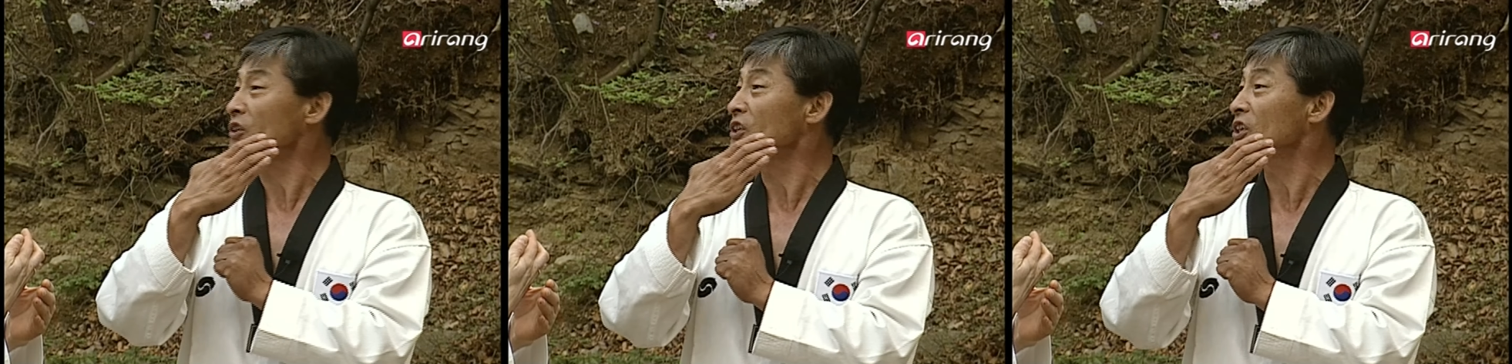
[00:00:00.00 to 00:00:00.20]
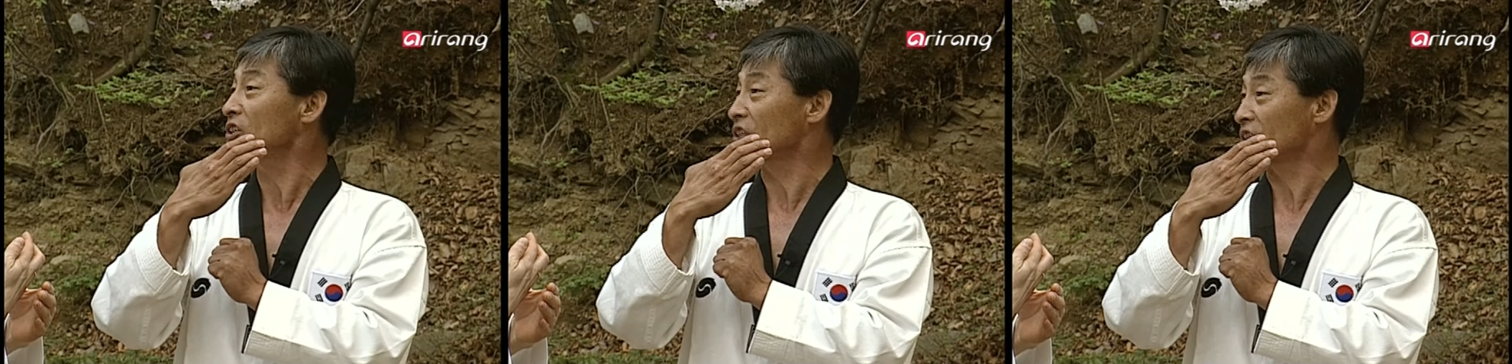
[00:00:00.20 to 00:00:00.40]

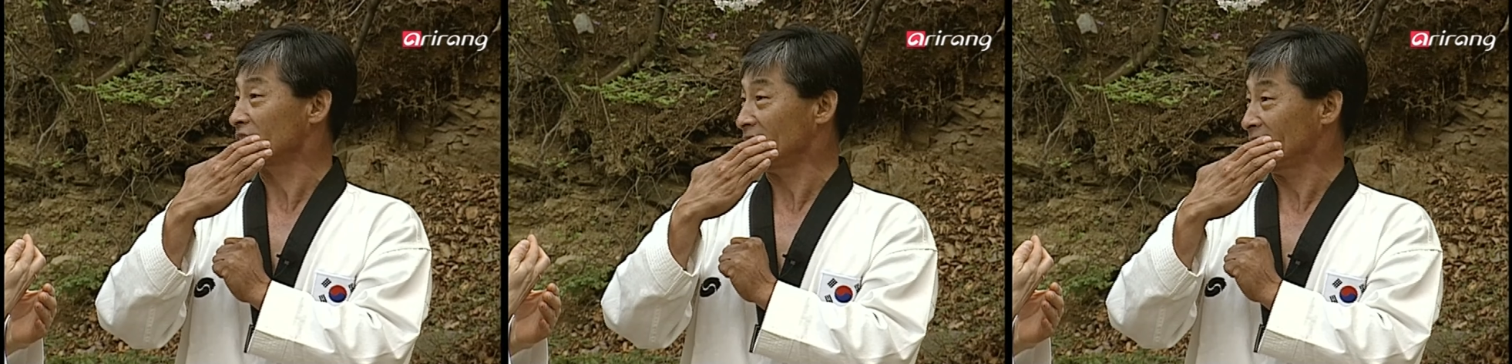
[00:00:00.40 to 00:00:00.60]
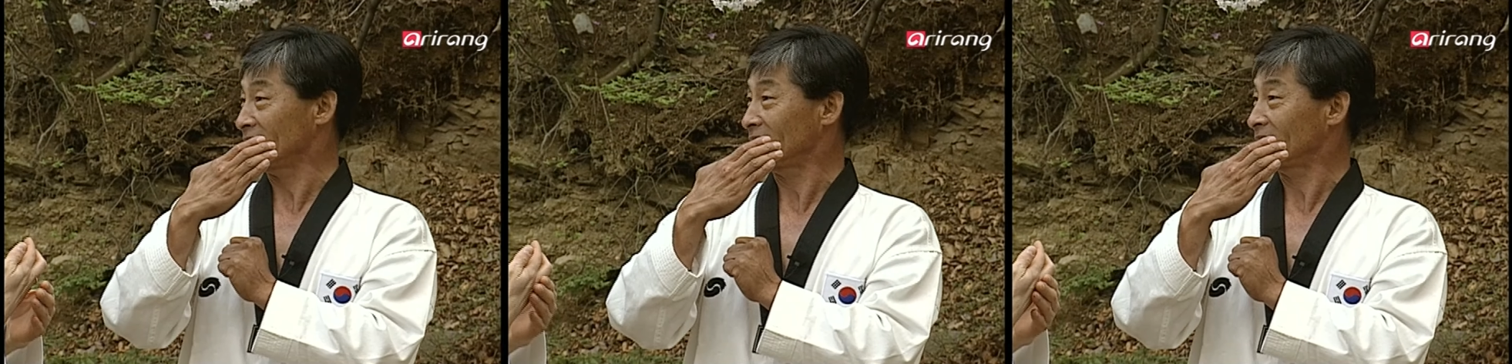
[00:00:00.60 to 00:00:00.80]

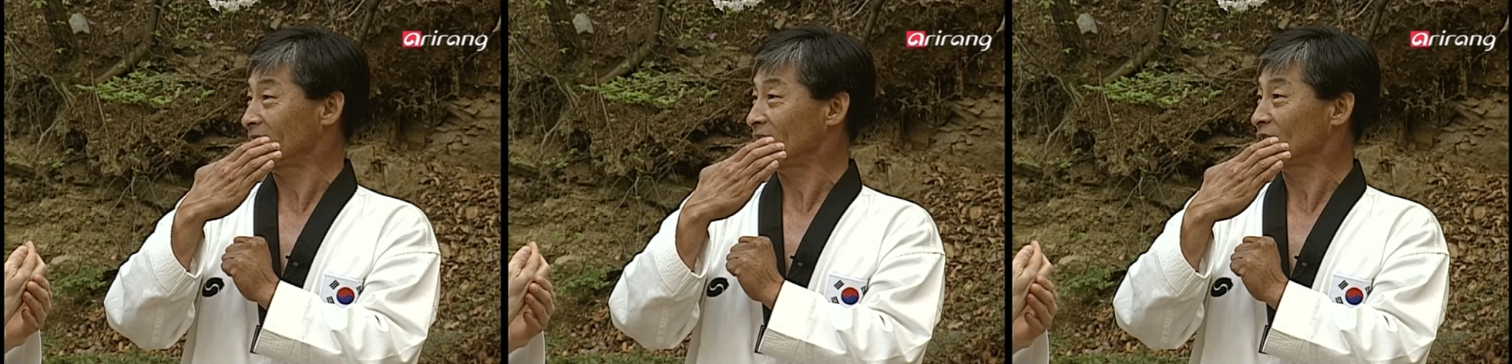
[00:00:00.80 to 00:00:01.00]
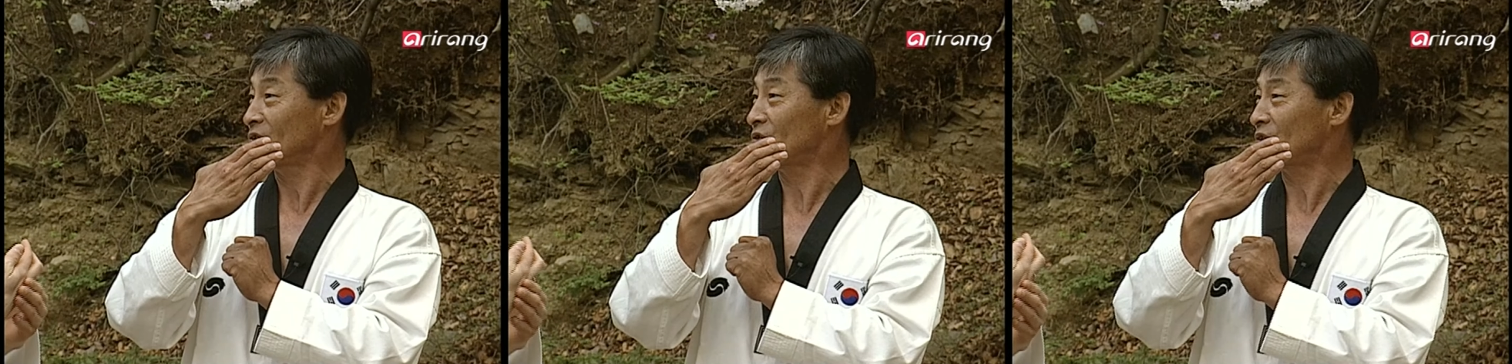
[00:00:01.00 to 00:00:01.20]
bouncing a
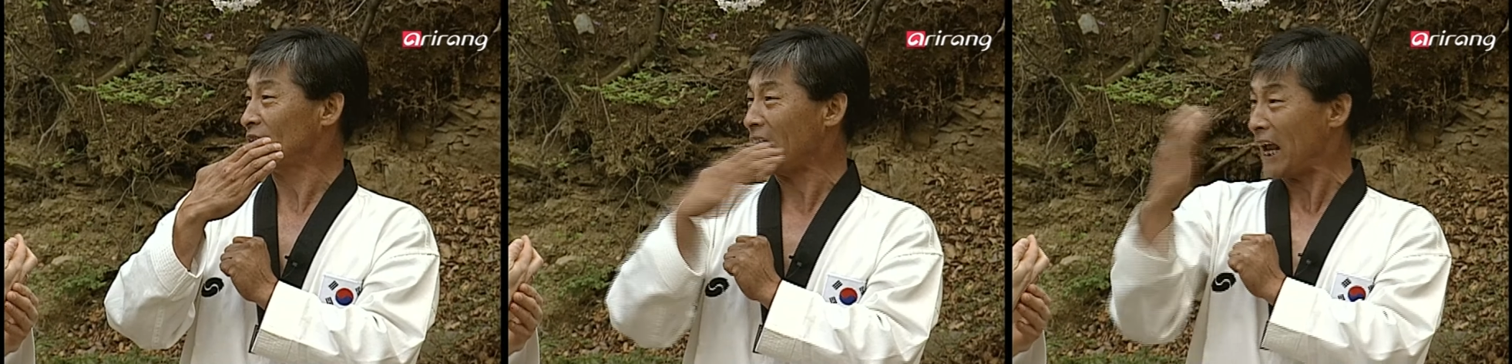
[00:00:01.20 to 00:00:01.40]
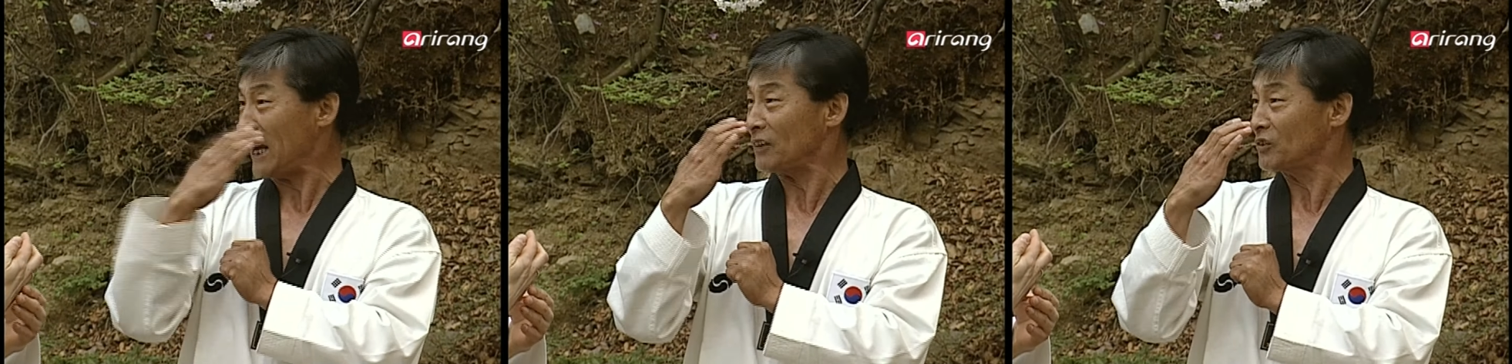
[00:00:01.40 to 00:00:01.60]
ball,
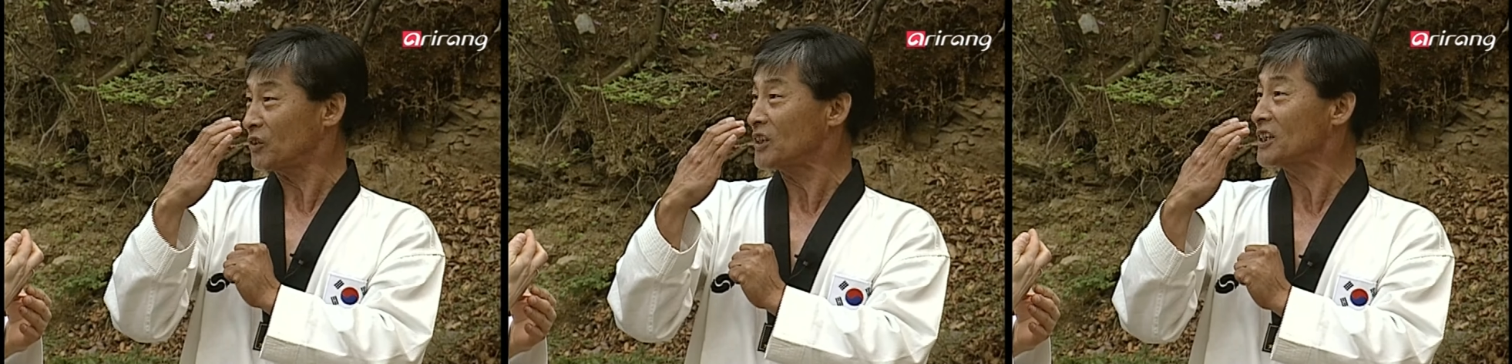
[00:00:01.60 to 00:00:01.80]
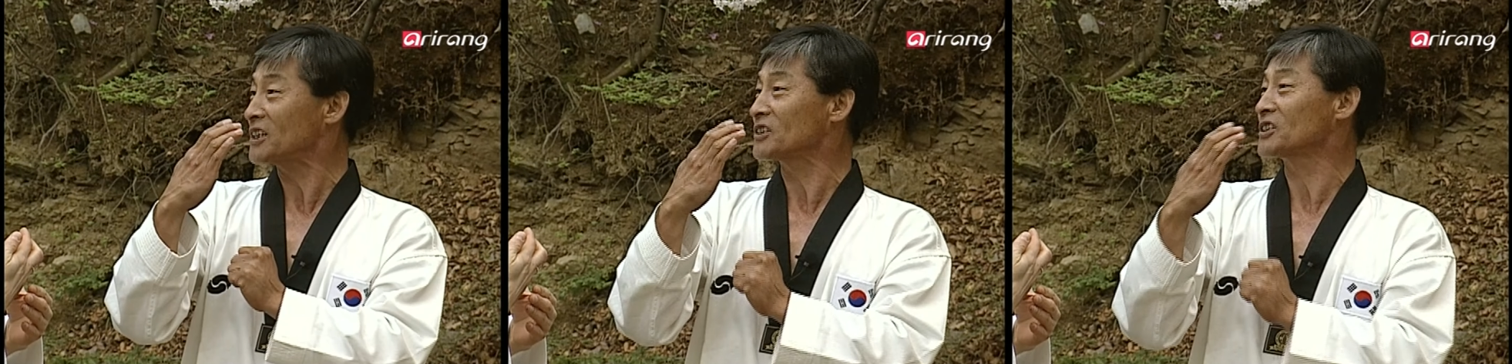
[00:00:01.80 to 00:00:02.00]

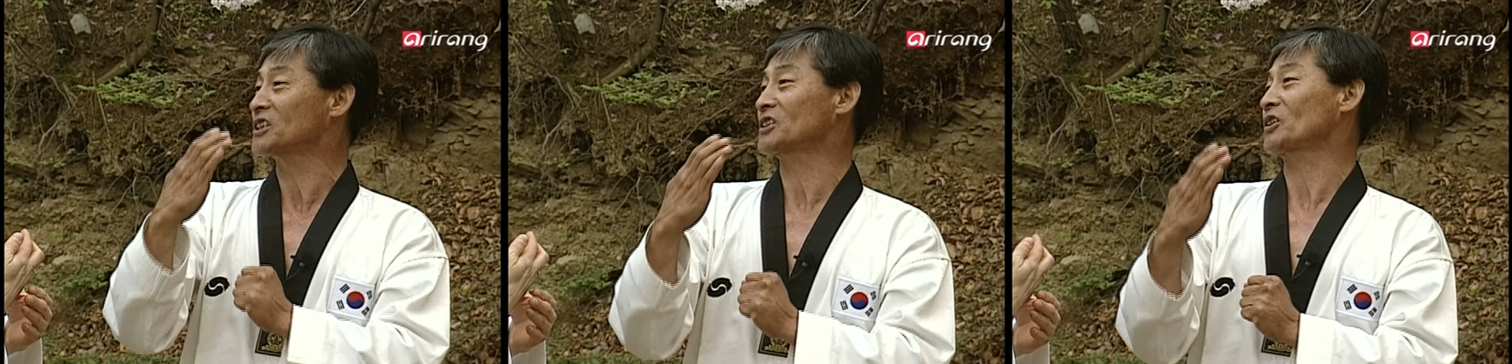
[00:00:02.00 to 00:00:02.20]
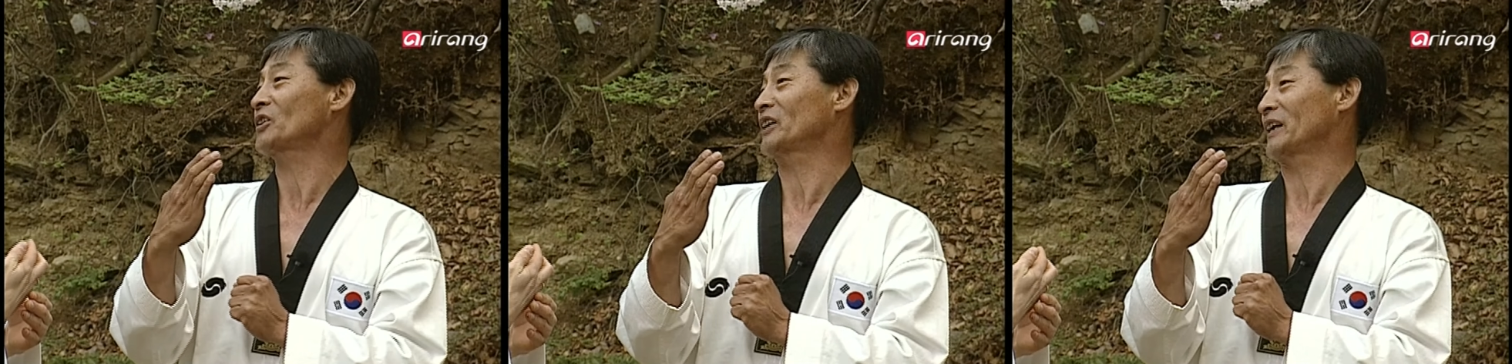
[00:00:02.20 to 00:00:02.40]
very
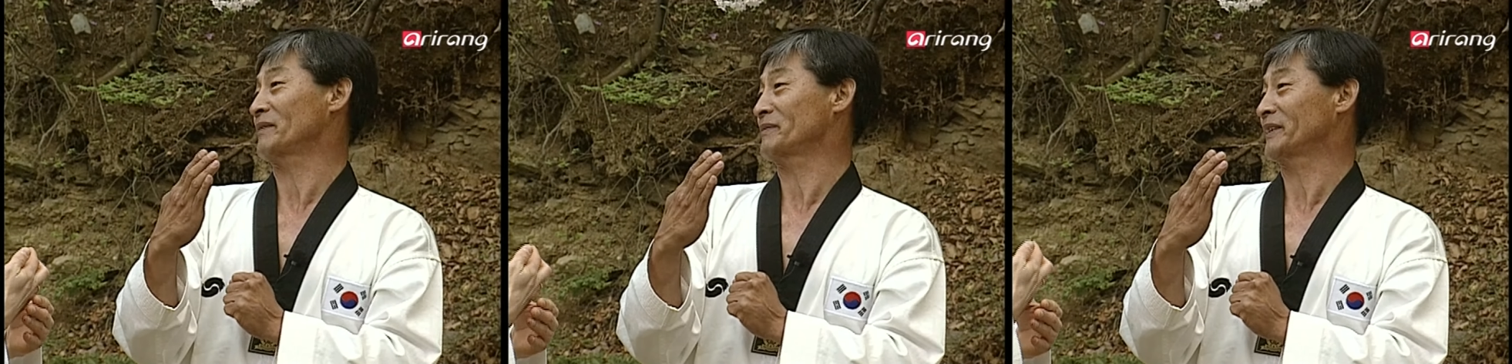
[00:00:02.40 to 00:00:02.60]
lightly.